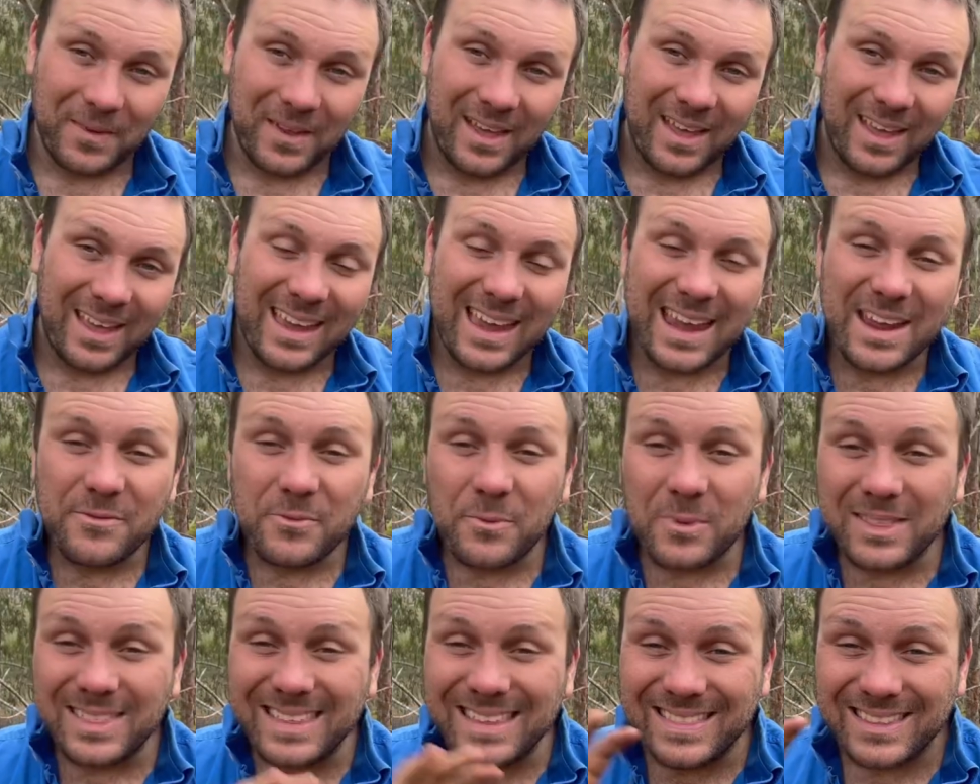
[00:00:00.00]
even
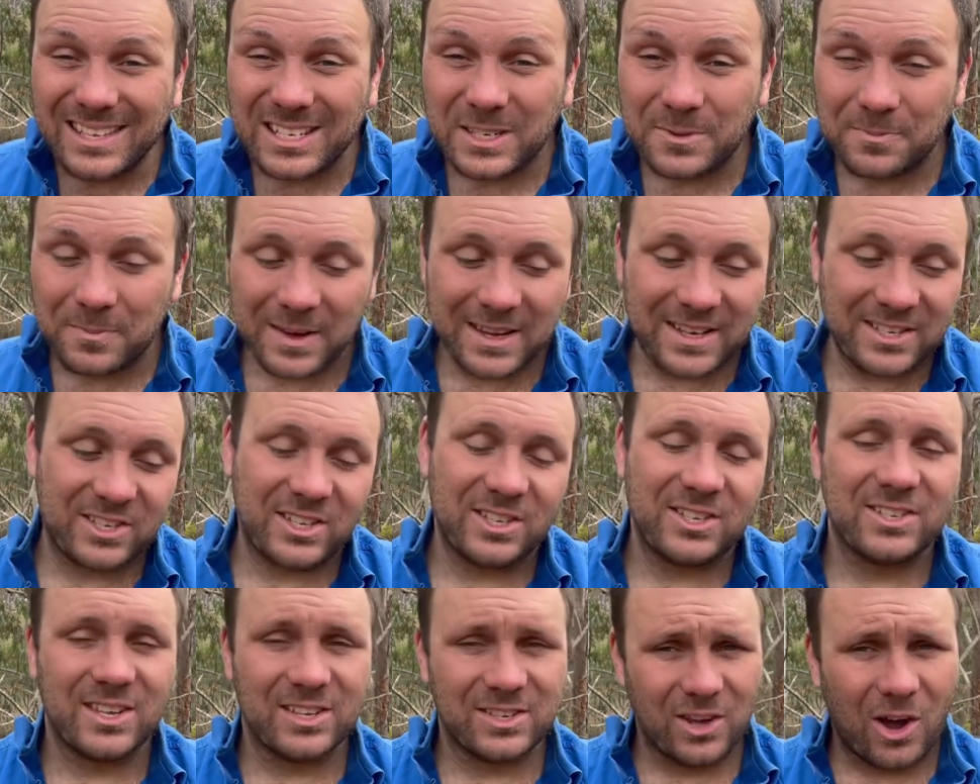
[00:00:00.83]
within the
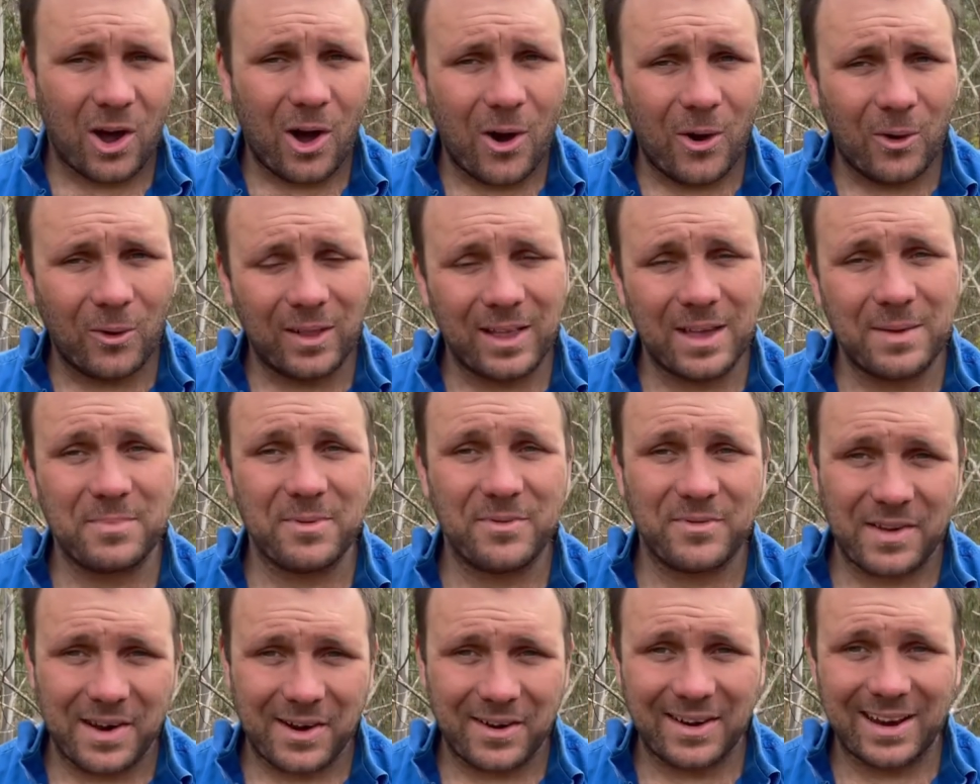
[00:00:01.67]
species, there's a whole heap of
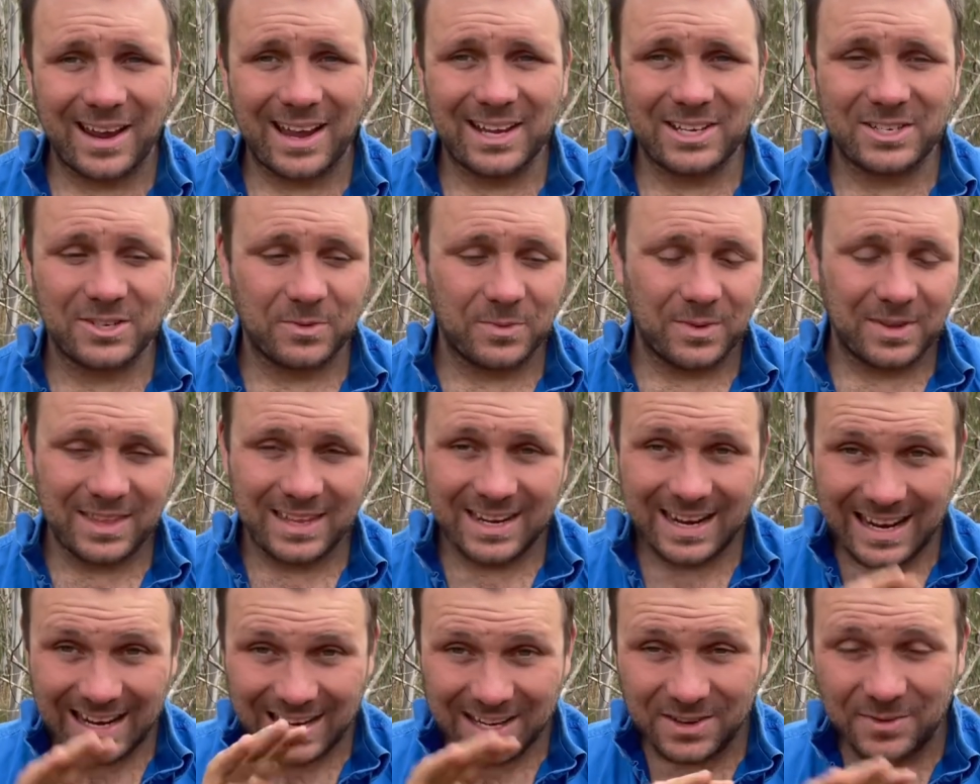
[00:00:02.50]
variation within
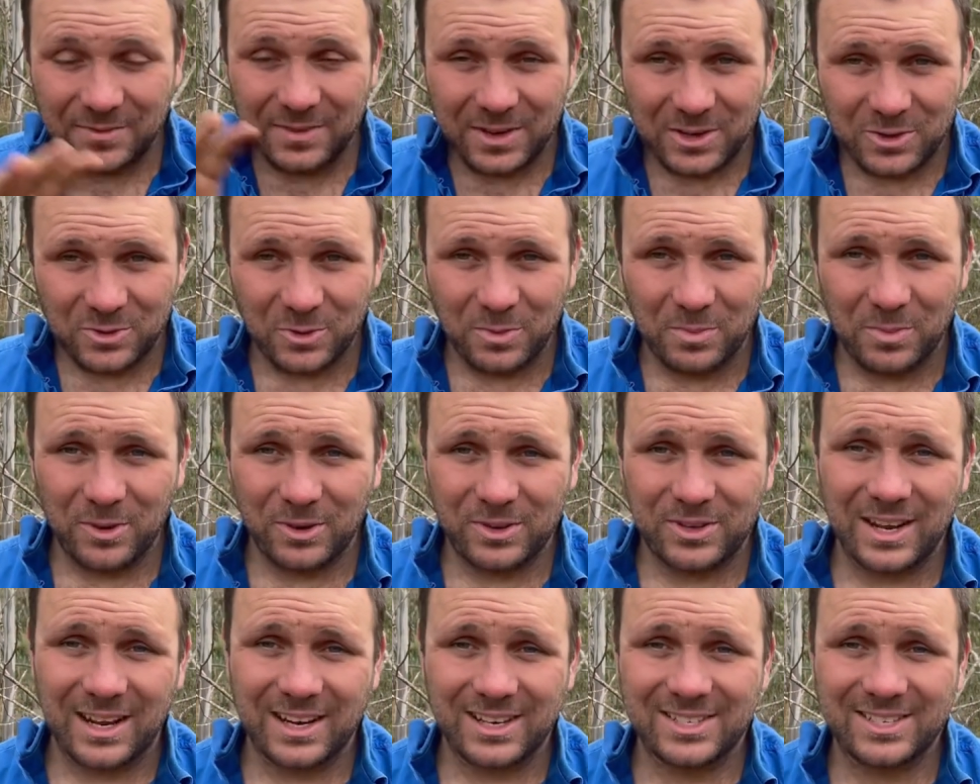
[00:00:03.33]
individual
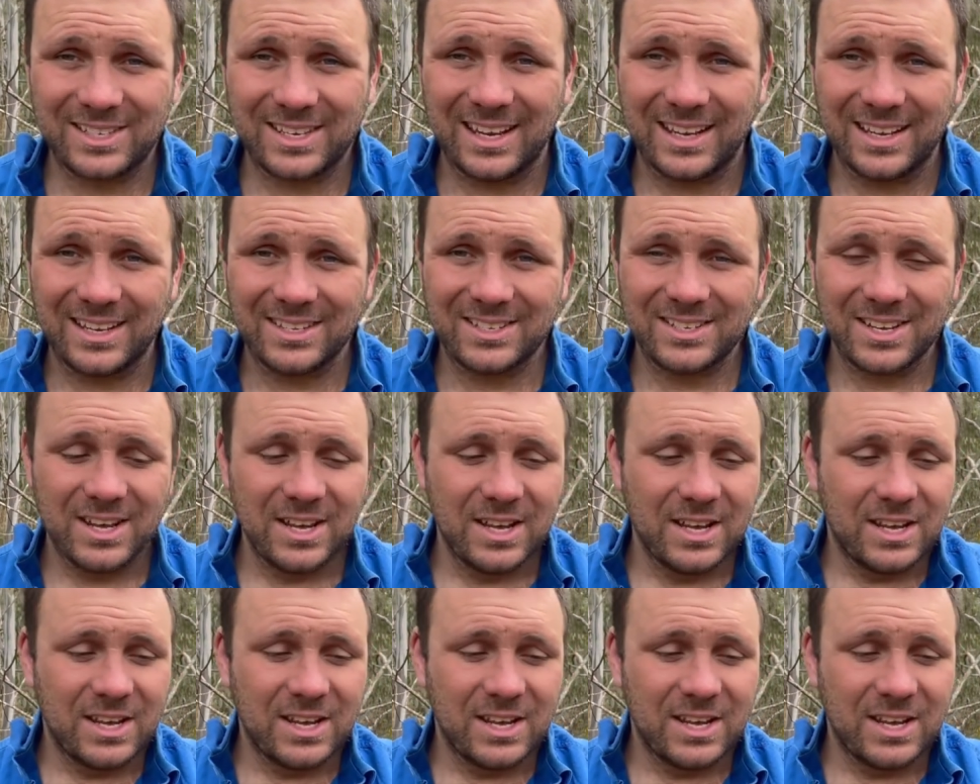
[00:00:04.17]
blue-tongue skinks.